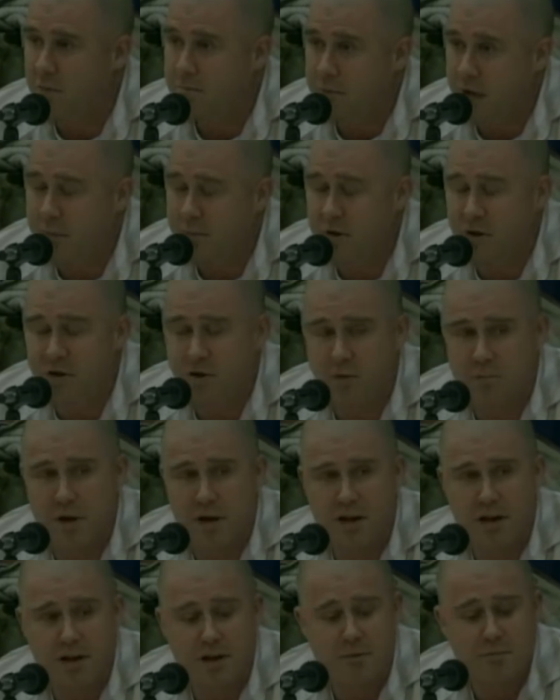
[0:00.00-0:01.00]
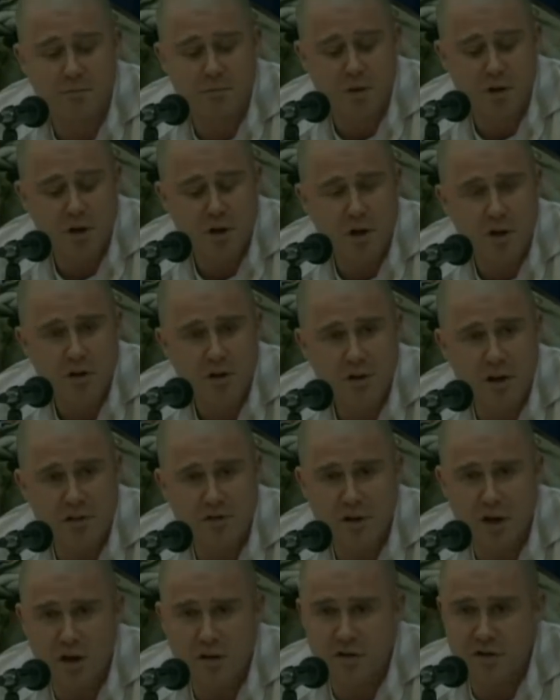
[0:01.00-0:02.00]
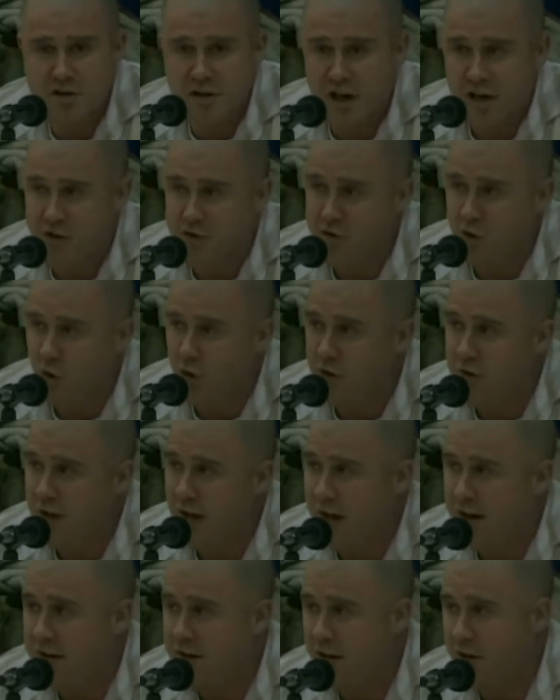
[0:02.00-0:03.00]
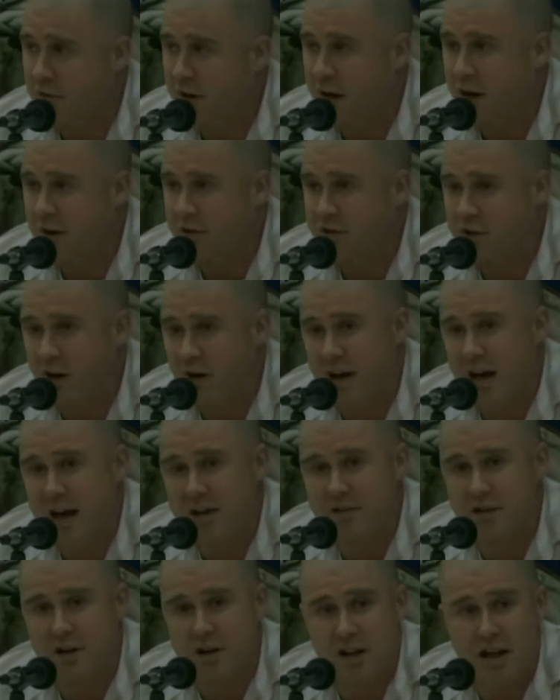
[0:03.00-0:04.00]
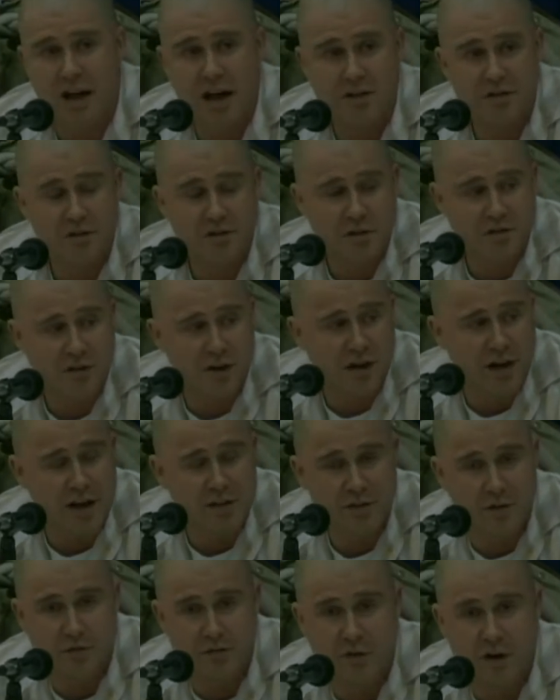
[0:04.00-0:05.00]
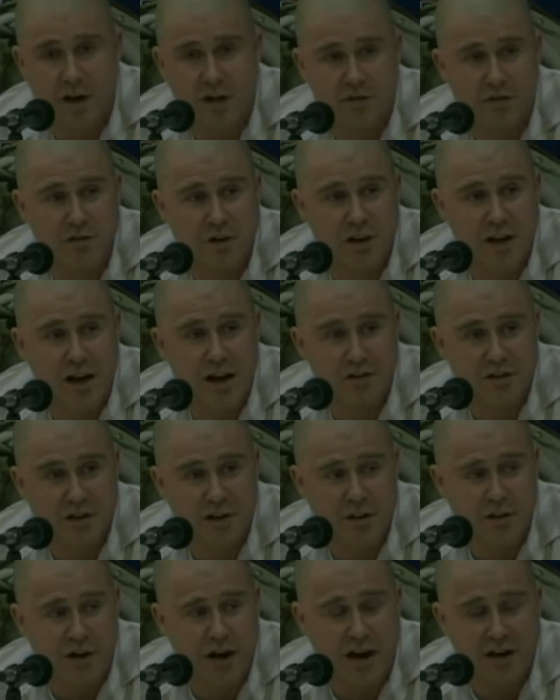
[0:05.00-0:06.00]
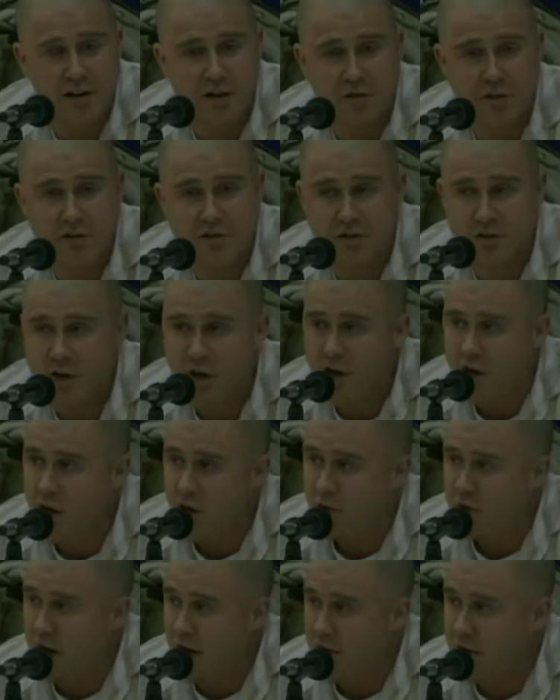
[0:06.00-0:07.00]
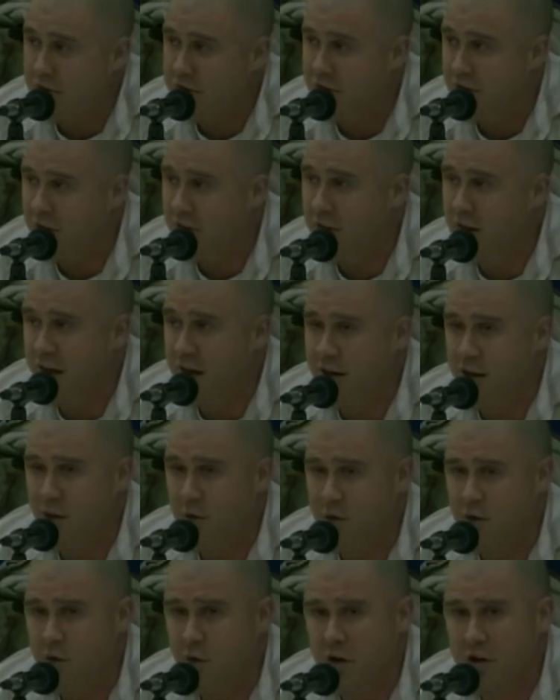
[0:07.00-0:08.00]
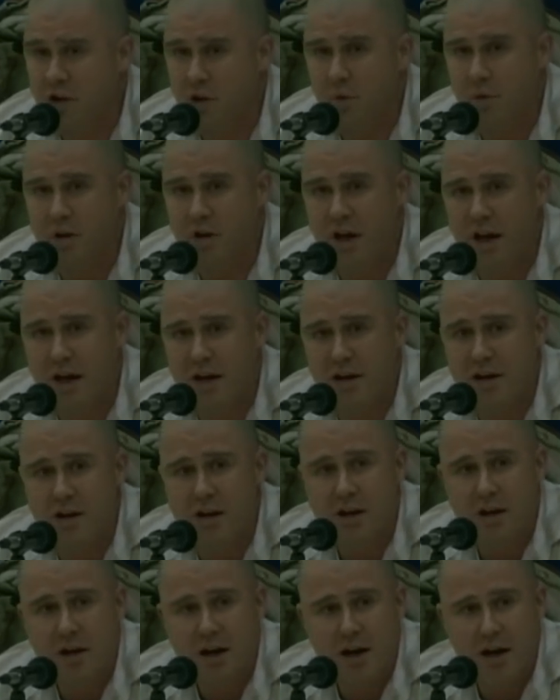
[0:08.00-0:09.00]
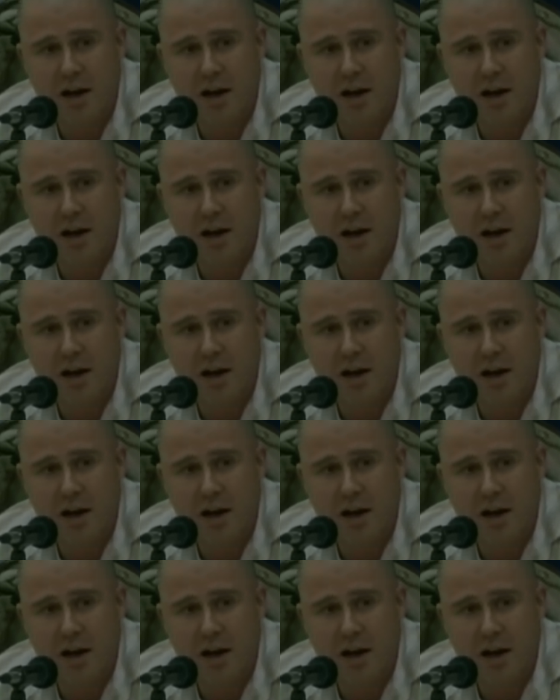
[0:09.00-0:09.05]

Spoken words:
maybe incrementally. So I started just kind of trolling the idea around. I started asking classes, I started asking friends, I started asking other activists around the city that I knew, and quickly we got